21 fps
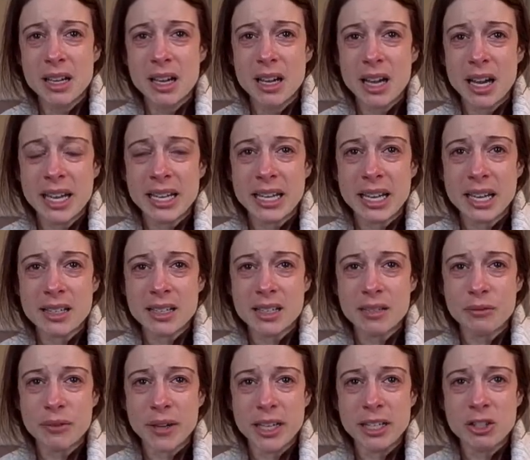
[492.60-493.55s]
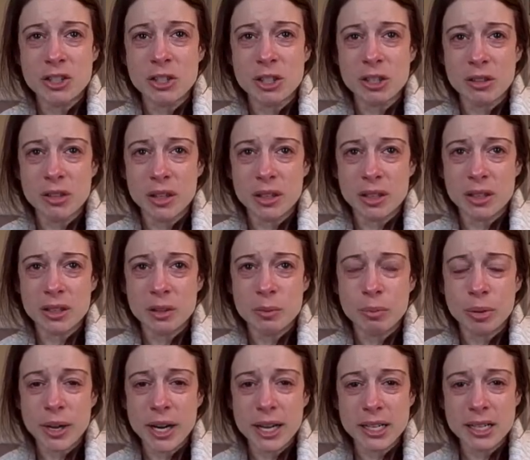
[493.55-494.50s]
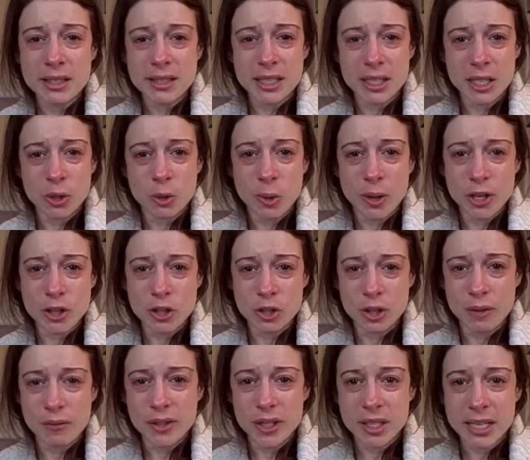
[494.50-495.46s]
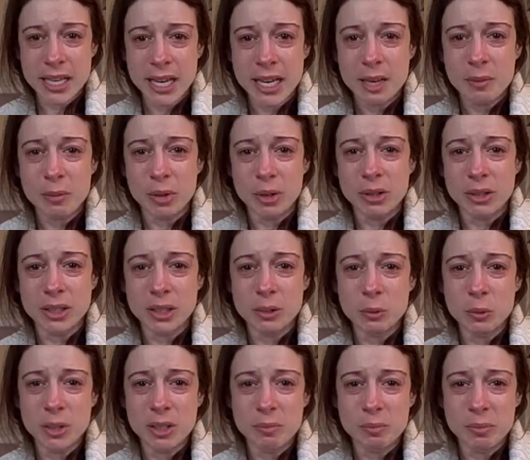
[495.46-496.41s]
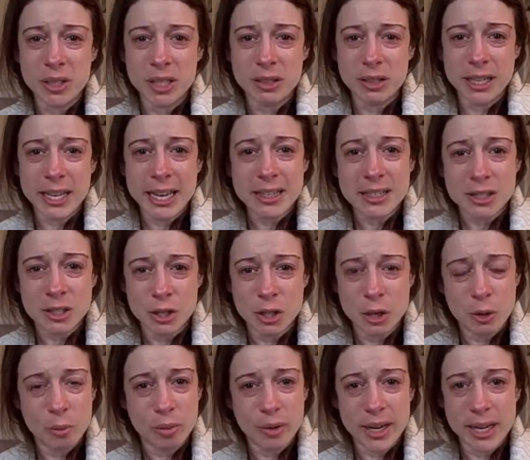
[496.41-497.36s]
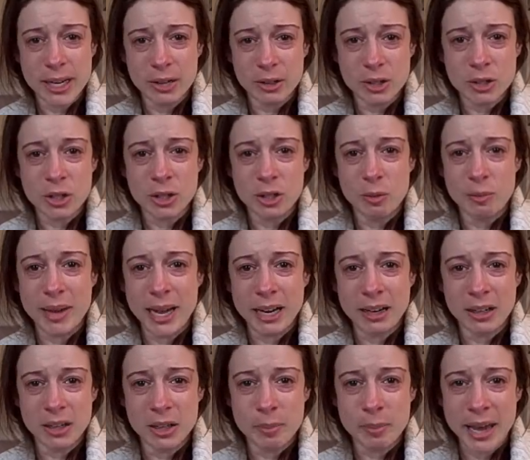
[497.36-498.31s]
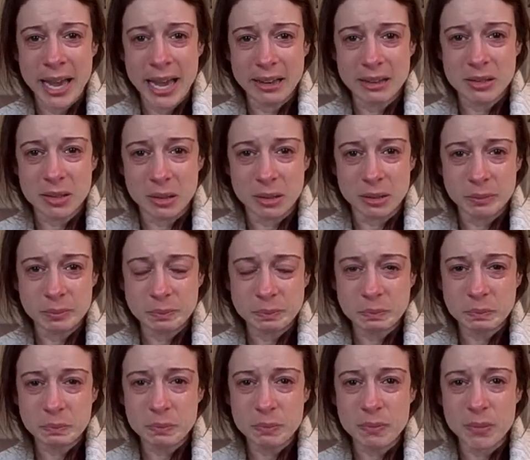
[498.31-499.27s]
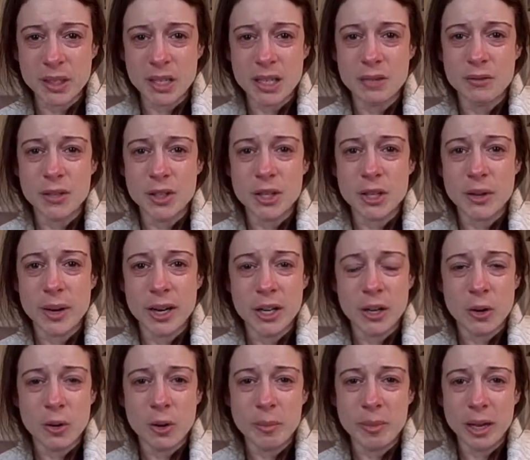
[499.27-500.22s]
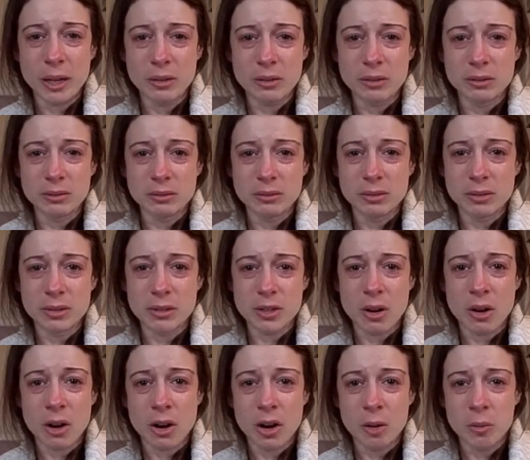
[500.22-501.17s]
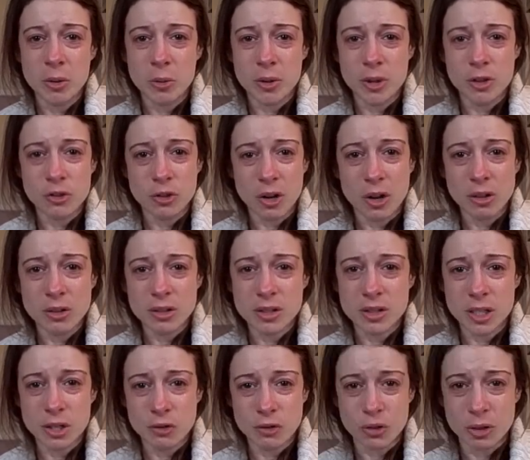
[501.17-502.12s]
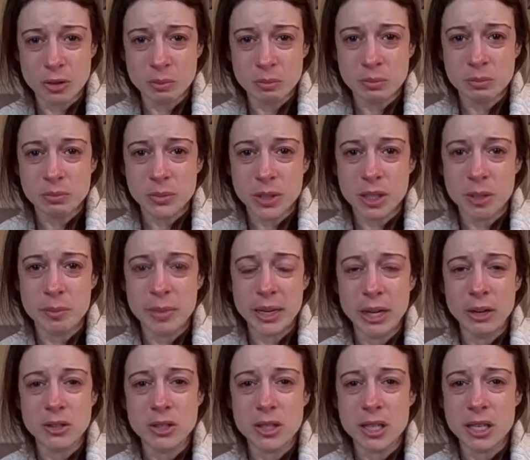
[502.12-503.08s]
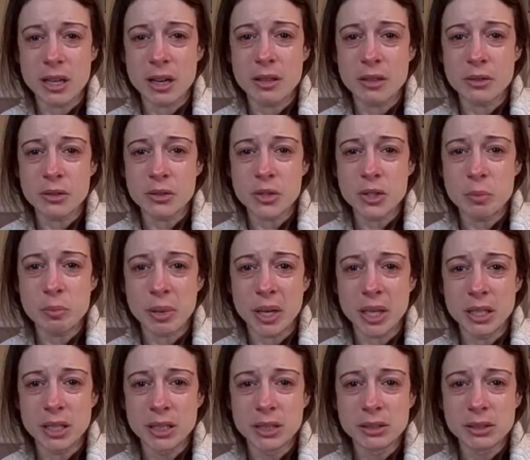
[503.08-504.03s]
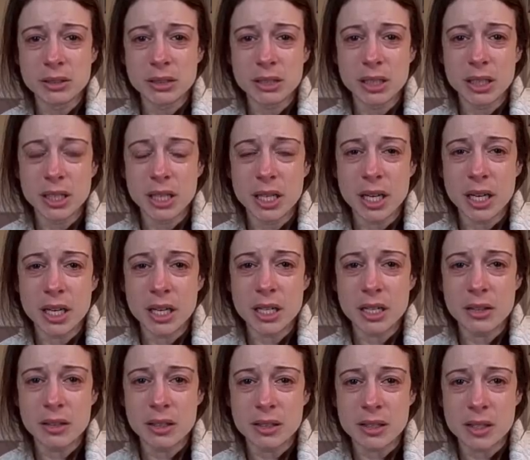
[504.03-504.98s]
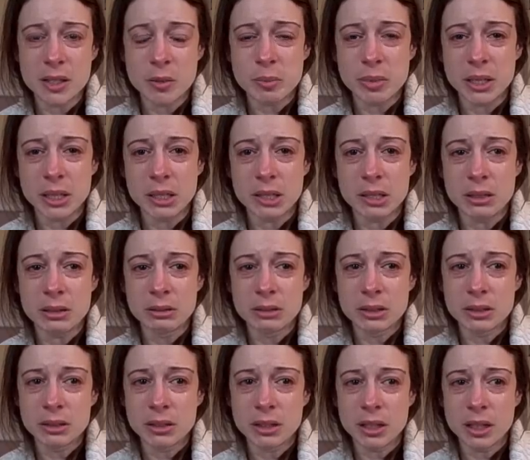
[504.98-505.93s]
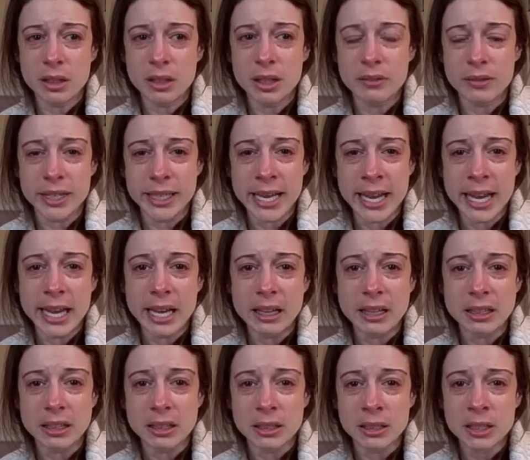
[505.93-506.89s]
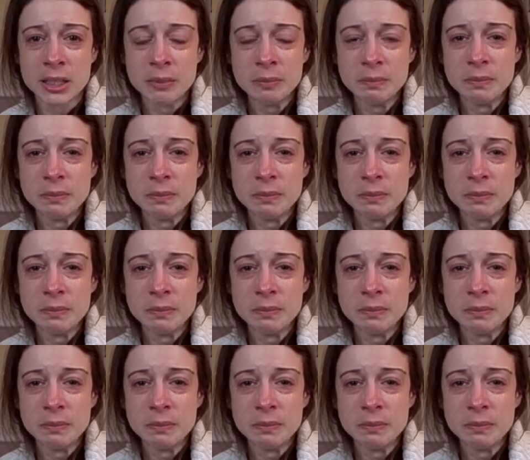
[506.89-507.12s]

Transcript: I guess if I took the pregnancy equation off the table, it would have been, I guess, a no-brainer to go back on the Paxil, even though I know about the horrible withdrawal syndrome compared to the others. But this has been a living hell.